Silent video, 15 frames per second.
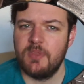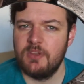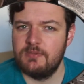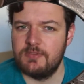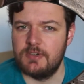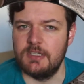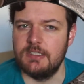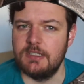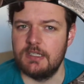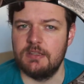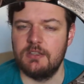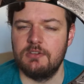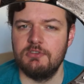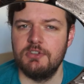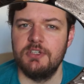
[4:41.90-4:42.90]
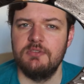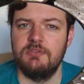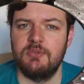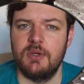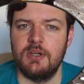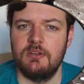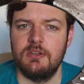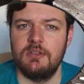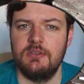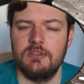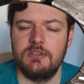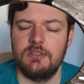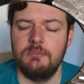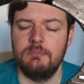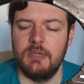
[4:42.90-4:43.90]
finding the grooves where I'd
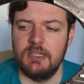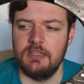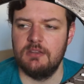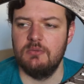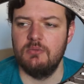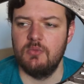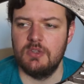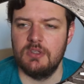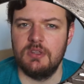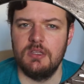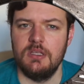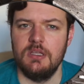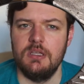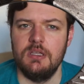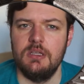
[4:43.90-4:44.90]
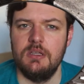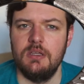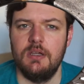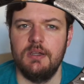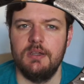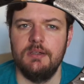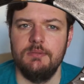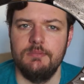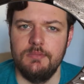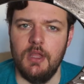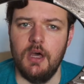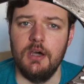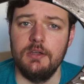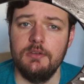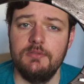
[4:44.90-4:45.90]
made them with the
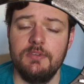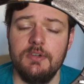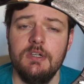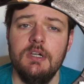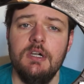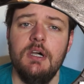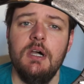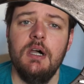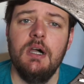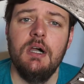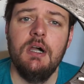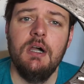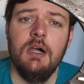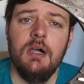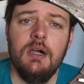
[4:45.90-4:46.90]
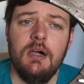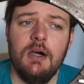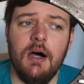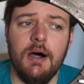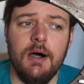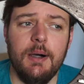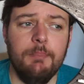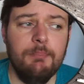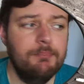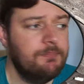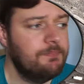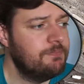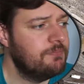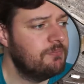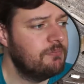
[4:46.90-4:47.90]
knife.
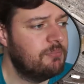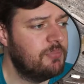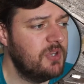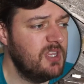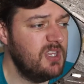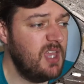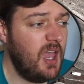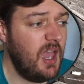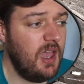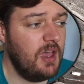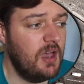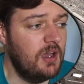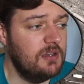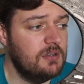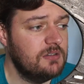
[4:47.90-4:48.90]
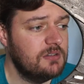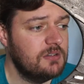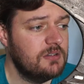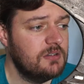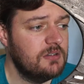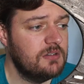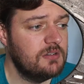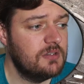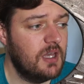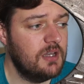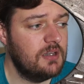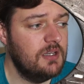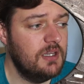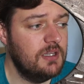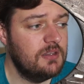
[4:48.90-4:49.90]
But yeah,
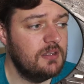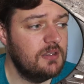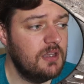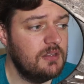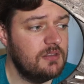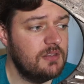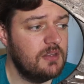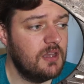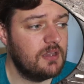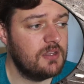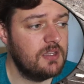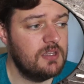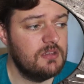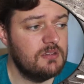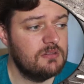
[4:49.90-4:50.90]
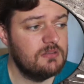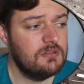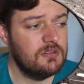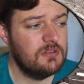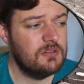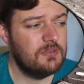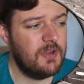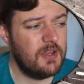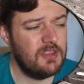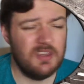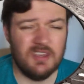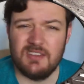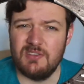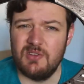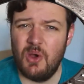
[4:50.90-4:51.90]
I think the fact that
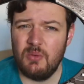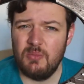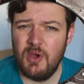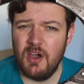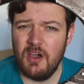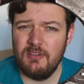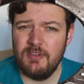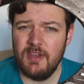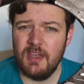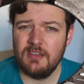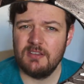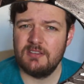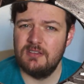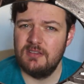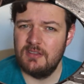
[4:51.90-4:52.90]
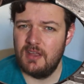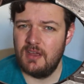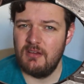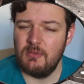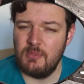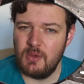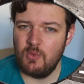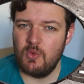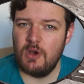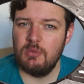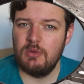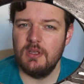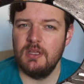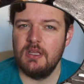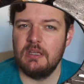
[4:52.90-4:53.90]
it's not perfect and they're a bit
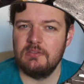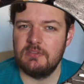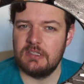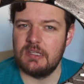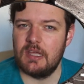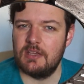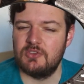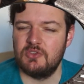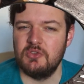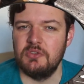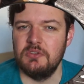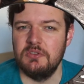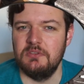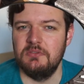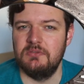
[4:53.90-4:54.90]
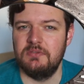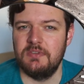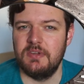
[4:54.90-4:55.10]
wobbly gives it that sort of